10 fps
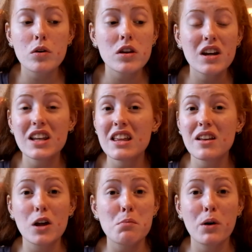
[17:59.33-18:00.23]
you can
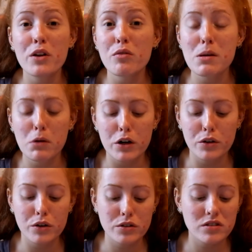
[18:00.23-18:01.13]
either like buy 3
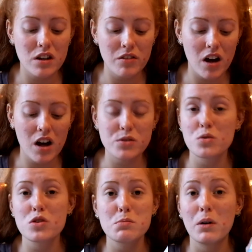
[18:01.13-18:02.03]
products of hers
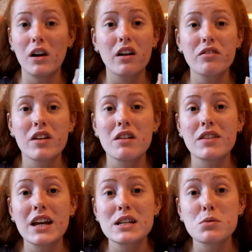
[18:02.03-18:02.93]
or just buy like 3
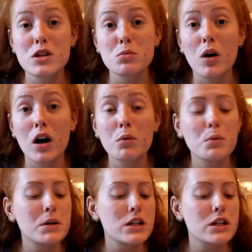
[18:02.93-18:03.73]
of these, which is what I will